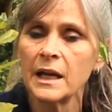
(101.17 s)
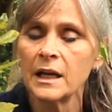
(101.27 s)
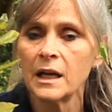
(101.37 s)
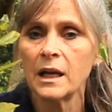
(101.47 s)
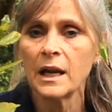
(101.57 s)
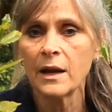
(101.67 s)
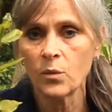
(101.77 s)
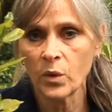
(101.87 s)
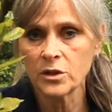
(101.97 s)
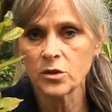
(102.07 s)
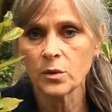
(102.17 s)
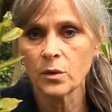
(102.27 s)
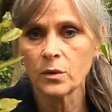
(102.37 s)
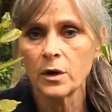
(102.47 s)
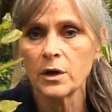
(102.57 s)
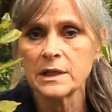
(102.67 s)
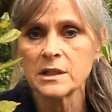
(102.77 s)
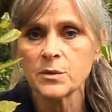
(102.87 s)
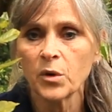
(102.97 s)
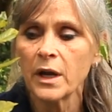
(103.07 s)
in late winter or early
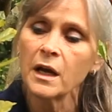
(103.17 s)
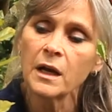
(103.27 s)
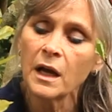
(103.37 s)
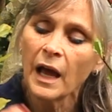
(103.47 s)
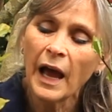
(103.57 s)
spring,